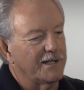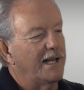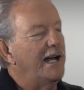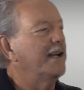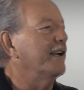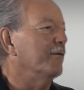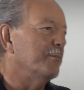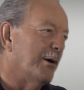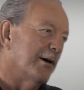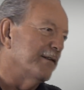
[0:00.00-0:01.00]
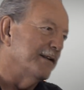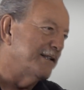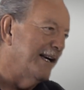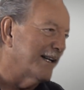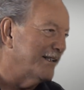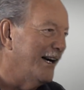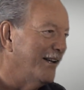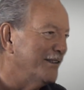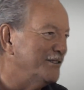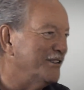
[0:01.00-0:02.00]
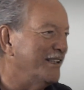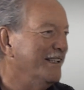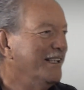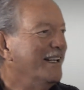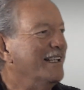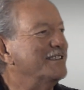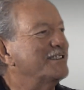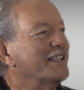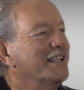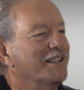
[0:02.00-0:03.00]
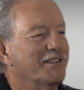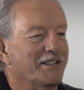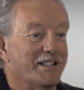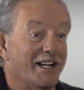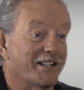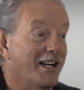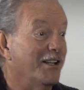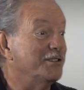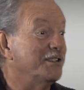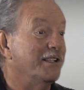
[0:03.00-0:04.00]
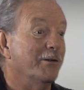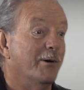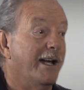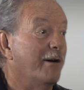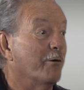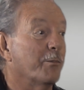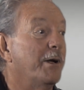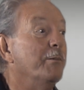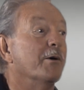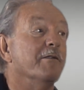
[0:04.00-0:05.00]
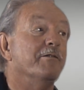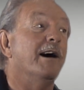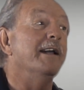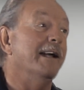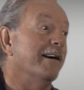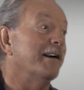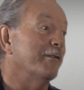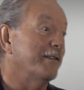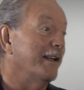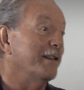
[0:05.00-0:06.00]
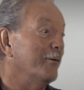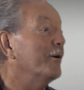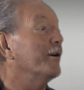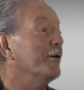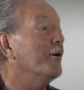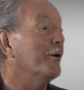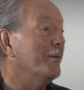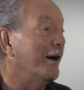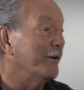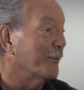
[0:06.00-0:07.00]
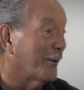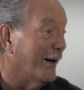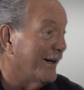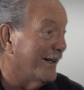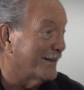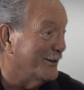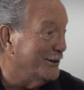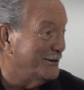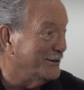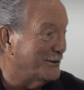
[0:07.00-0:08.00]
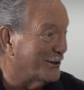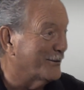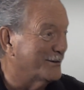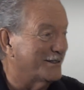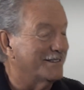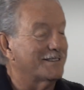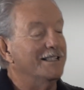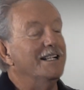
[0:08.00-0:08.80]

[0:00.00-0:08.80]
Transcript: a lot, and part of the technology is the technology that we have where people can find out everything they want to know about your product, goods, and services.